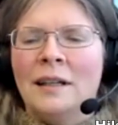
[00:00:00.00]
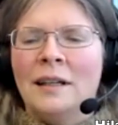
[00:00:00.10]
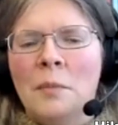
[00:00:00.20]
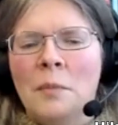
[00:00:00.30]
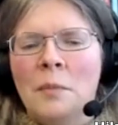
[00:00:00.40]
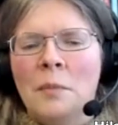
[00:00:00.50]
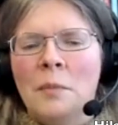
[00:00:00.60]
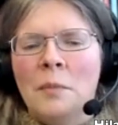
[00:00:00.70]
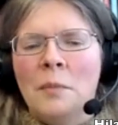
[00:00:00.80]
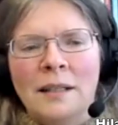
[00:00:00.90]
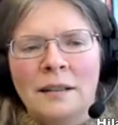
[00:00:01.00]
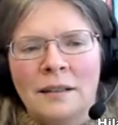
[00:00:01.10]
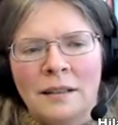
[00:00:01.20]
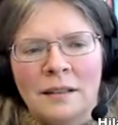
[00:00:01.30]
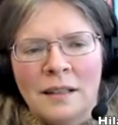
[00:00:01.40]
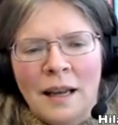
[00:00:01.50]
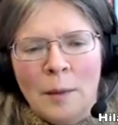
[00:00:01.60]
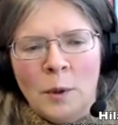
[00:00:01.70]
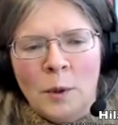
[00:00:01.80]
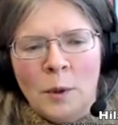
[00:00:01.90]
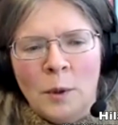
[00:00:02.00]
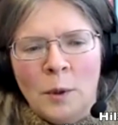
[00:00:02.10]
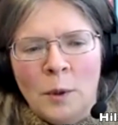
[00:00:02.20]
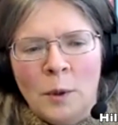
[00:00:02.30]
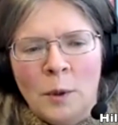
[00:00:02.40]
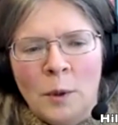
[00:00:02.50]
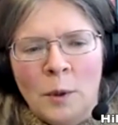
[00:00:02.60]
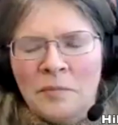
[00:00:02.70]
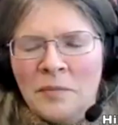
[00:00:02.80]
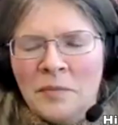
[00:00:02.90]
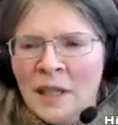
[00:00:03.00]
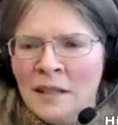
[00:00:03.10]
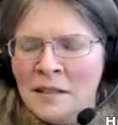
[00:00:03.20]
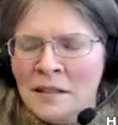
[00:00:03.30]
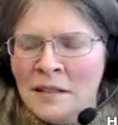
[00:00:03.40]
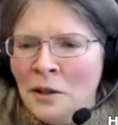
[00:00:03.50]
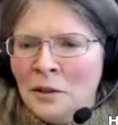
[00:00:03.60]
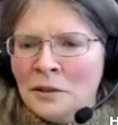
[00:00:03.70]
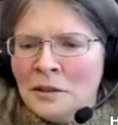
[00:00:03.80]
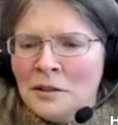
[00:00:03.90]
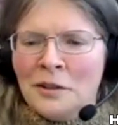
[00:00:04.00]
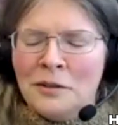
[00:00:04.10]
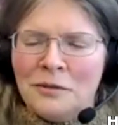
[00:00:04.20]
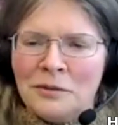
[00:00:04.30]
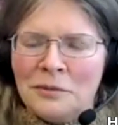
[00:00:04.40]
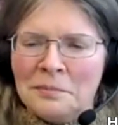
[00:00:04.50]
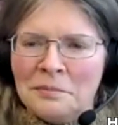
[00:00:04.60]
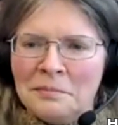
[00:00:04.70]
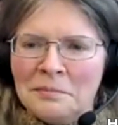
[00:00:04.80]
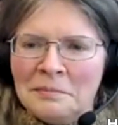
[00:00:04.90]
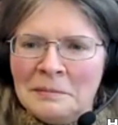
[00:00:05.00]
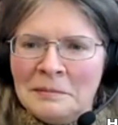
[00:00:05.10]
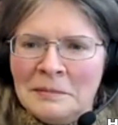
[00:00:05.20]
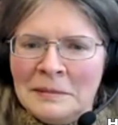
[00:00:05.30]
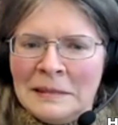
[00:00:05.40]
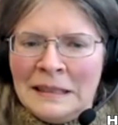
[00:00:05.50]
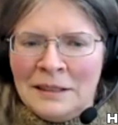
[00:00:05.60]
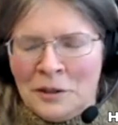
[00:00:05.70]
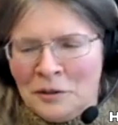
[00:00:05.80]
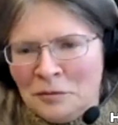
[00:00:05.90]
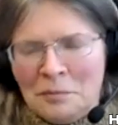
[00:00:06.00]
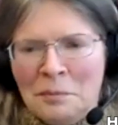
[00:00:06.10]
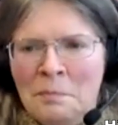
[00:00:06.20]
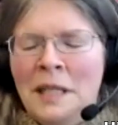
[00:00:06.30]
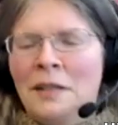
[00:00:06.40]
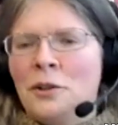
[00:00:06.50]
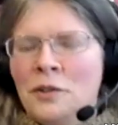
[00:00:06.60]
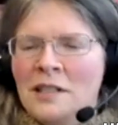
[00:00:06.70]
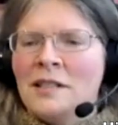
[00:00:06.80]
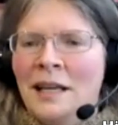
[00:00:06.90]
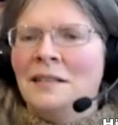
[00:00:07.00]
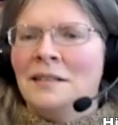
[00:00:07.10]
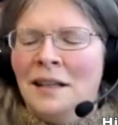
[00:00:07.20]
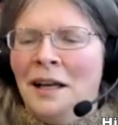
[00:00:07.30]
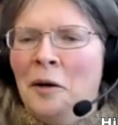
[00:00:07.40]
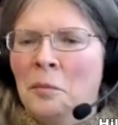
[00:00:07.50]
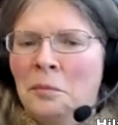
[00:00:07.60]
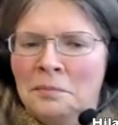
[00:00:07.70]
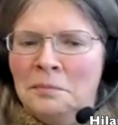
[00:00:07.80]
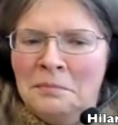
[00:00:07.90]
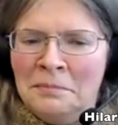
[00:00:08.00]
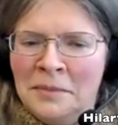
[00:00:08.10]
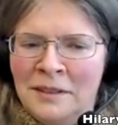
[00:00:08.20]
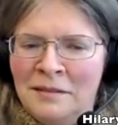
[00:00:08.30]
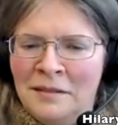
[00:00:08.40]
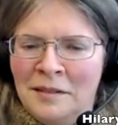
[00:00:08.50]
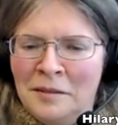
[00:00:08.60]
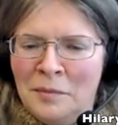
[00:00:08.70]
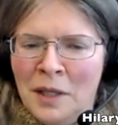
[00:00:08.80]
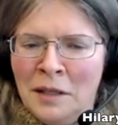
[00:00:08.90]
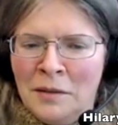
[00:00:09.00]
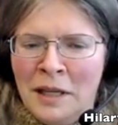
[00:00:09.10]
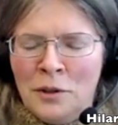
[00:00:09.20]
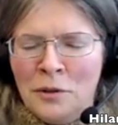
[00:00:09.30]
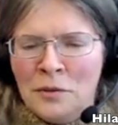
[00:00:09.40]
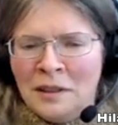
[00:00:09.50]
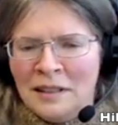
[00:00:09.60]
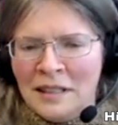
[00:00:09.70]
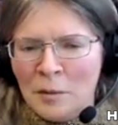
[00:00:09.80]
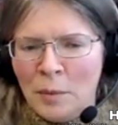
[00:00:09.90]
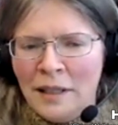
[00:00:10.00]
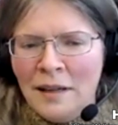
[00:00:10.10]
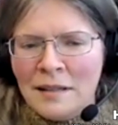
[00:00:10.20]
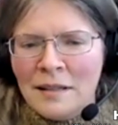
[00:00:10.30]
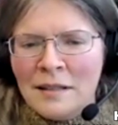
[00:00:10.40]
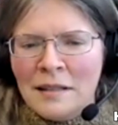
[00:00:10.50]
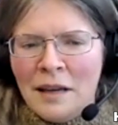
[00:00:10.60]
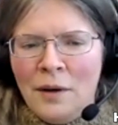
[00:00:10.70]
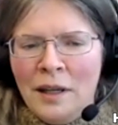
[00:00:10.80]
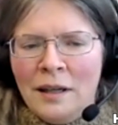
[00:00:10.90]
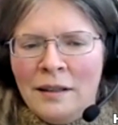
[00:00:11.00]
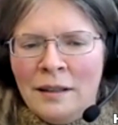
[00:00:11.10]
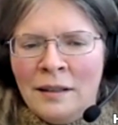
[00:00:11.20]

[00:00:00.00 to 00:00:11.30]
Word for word: and making things happen. It's um, it's not sort of sort of military state um, in introducing discipline necessarily. I think